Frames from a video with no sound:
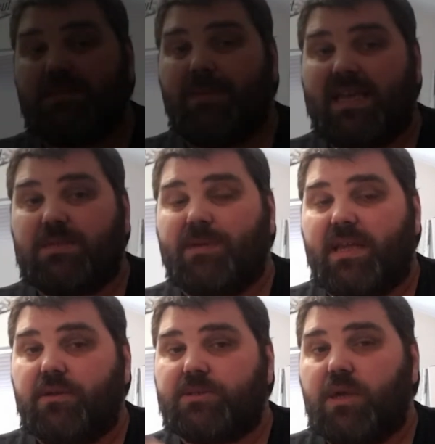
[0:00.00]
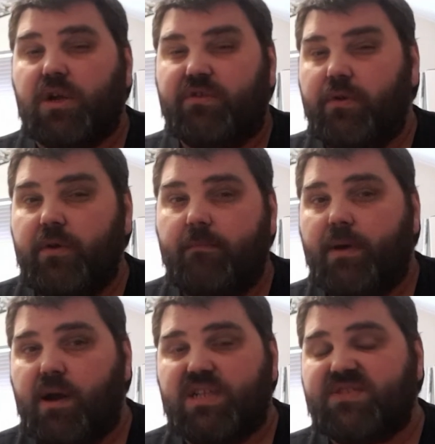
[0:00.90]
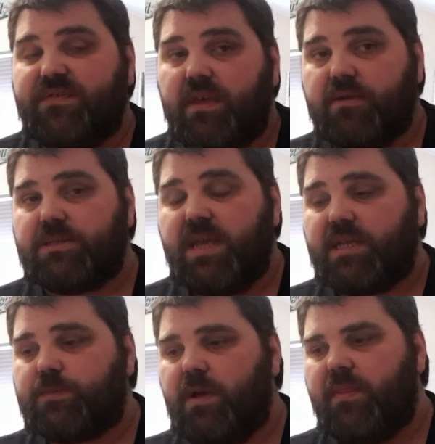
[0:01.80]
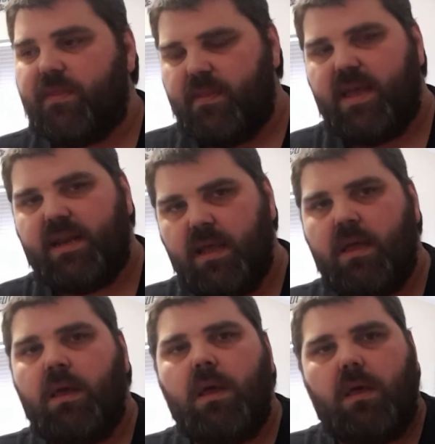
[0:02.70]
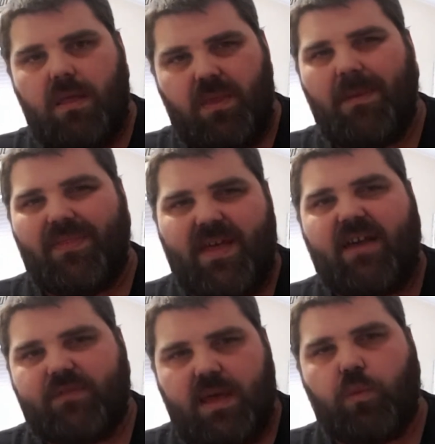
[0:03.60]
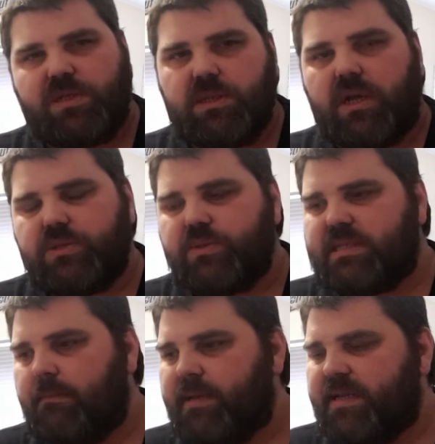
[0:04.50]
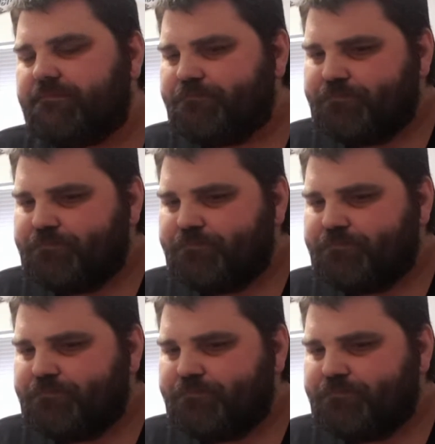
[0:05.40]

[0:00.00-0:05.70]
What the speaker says: The base plate. You'll start accruing parts for those next month, and then the month after that we start to assemble it.